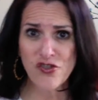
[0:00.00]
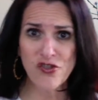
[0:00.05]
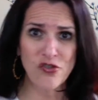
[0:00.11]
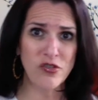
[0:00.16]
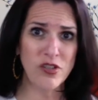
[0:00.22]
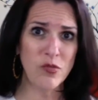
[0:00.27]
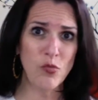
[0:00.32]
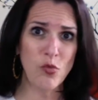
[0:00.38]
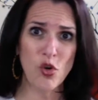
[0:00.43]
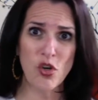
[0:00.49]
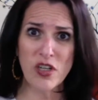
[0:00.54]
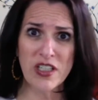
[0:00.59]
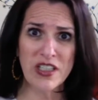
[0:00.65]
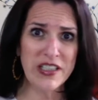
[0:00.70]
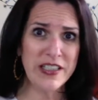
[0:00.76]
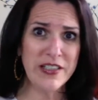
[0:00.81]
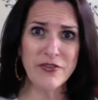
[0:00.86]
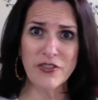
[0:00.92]
June and
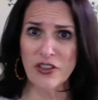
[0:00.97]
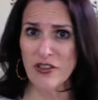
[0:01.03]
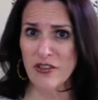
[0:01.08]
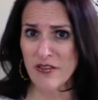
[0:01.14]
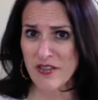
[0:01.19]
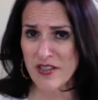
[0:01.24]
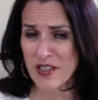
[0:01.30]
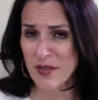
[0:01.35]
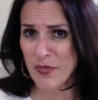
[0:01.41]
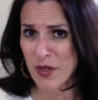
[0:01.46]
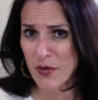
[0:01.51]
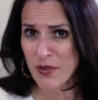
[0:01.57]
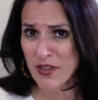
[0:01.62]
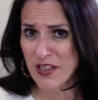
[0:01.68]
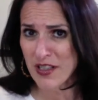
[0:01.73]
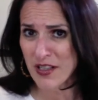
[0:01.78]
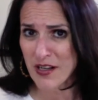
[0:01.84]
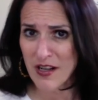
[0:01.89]
Ward Cleaver. Somebody
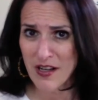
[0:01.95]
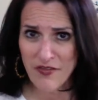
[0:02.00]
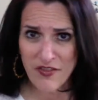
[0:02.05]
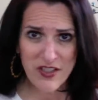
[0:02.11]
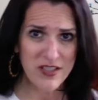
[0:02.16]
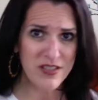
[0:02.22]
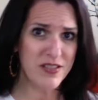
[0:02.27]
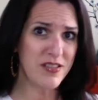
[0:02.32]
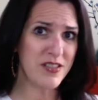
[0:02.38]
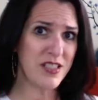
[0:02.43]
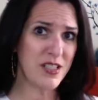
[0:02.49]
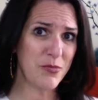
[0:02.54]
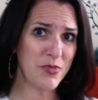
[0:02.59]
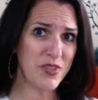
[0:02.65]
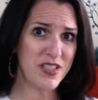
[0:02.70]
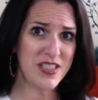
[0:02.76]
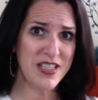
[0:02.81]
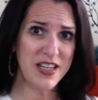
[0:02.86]
went to the office and
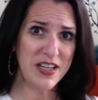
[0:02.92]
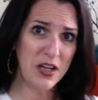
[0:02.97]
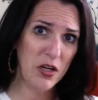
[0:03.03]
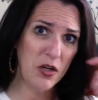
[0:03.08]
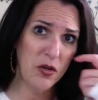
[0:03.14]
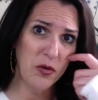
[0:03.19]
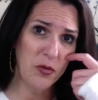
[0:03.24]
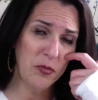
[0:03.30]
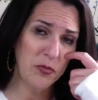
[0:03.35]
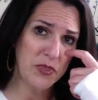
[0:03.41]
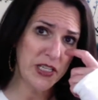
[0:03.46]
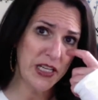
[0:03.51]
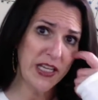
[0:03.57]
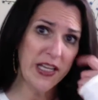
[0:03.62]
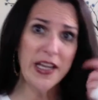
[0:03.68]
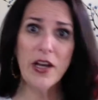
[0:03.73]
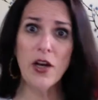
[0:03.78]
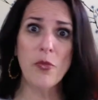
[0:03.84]
someone stayed home
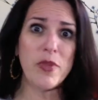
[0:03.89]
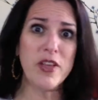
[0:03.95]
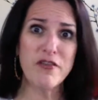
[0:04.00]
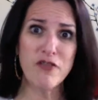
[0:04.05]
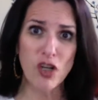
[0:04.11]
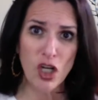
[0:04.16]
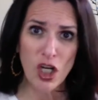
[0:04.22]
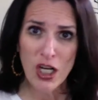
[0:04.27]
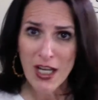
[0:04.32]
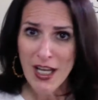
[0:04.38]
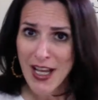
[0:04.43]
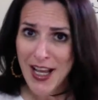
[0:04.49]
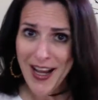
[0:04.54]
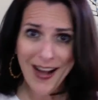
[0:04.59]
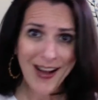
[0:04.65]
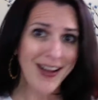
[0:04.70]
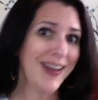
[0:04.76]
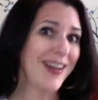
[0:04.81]
taking care of Beaver.
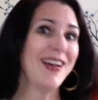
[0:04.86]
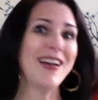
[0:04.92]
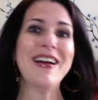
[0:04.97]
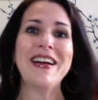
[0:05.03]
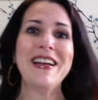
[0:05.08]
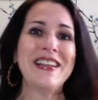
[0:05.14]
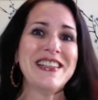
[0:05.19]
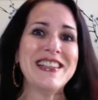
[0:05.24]
Uh,